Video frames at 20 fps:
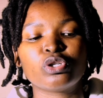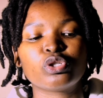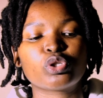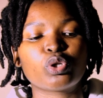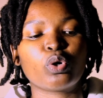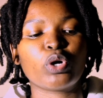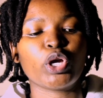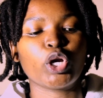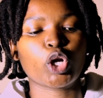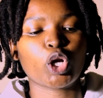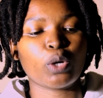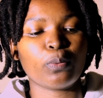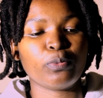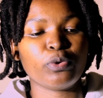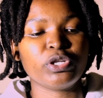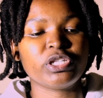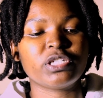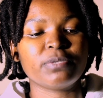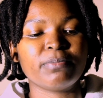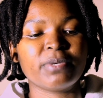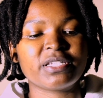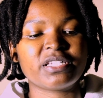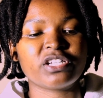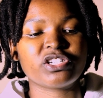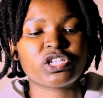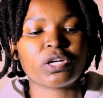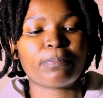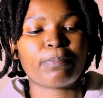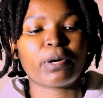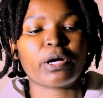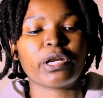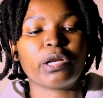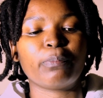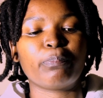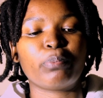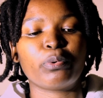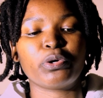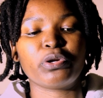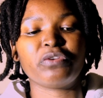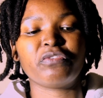saw a community message about a
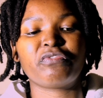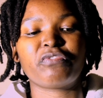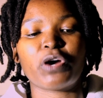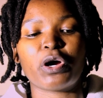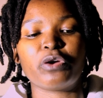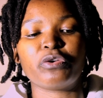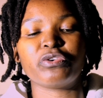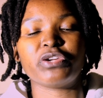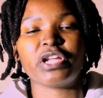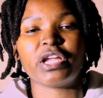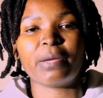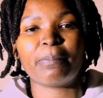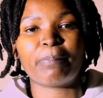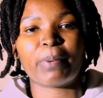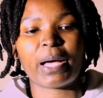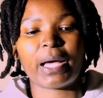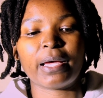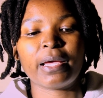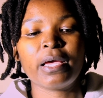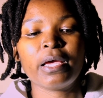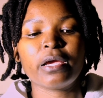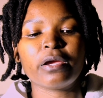body found nearby.